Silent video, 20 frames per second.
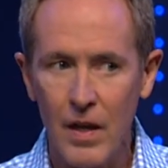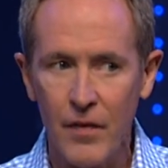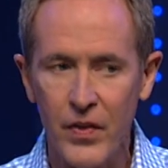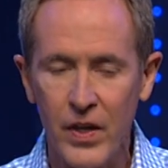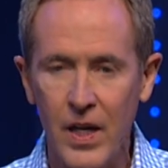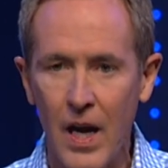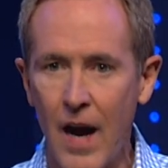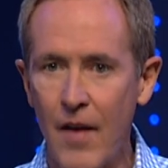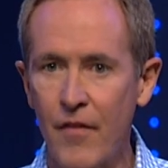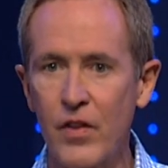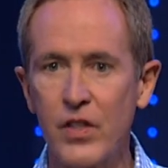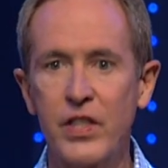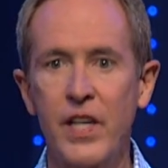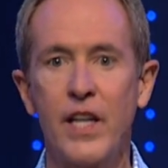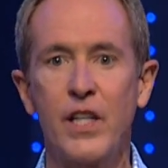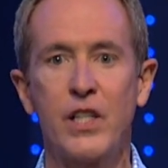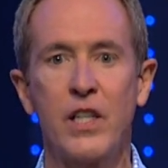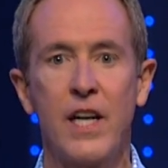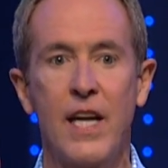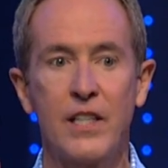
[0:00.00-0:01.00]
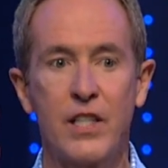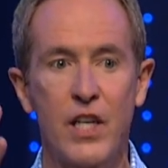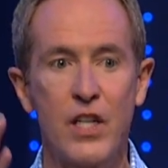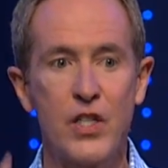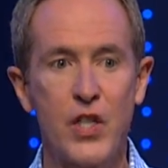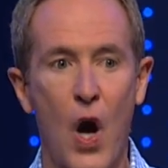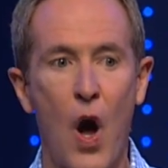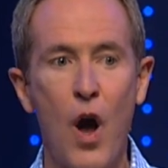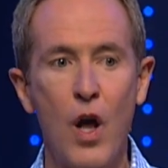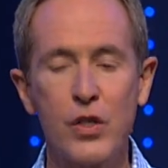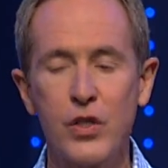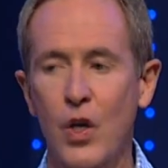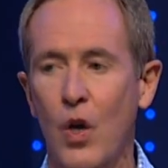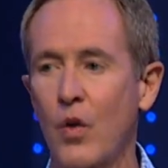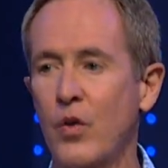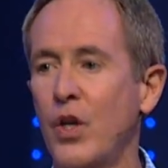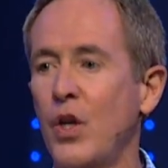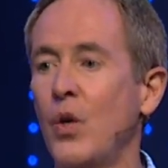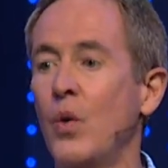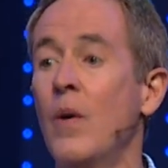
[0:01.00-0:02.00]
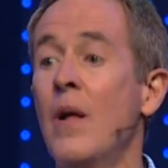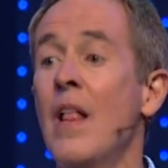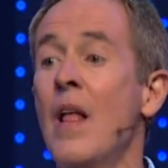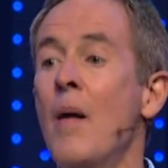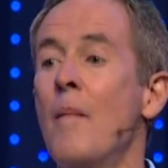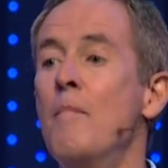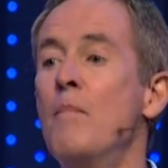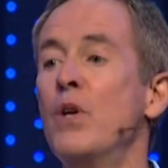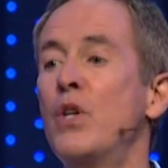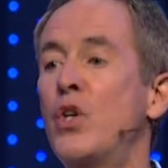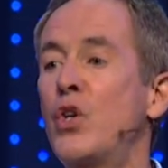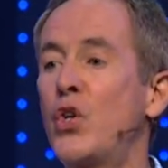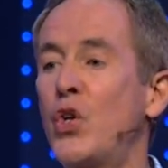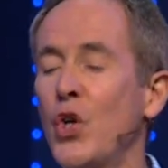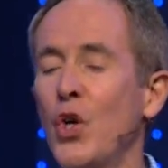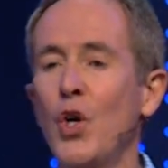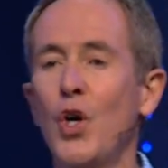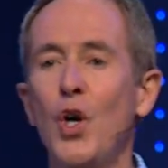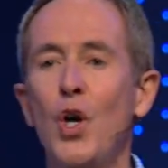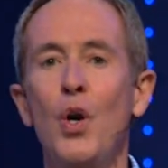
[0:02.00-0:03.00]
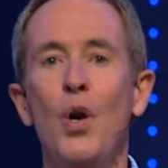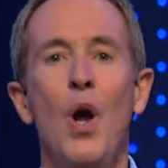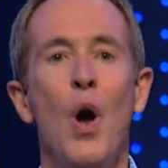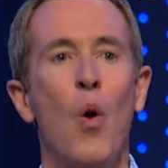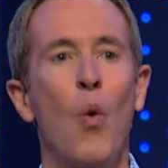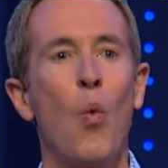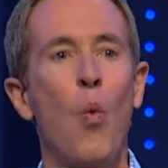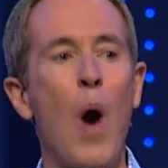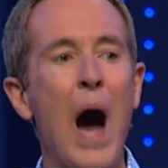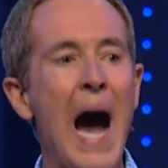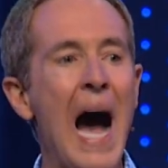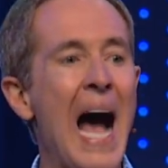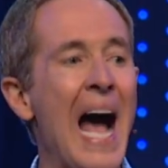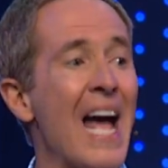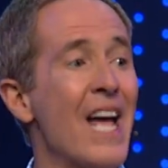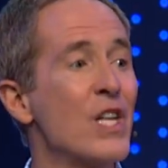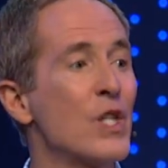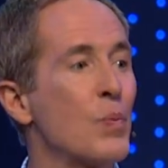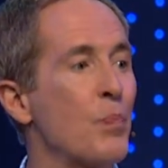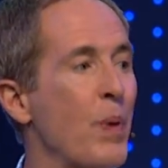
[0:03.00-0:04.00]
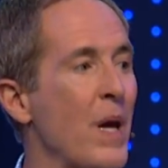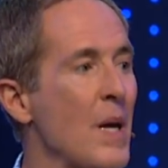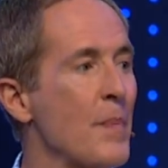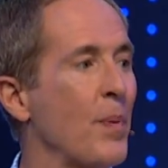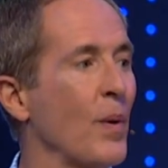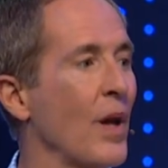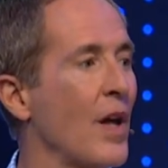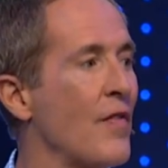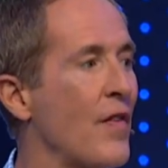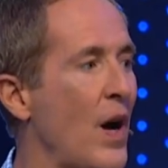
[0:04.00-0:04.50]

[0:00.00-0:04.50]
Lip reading: of the conversation, as it dawns on you, mature, wise people of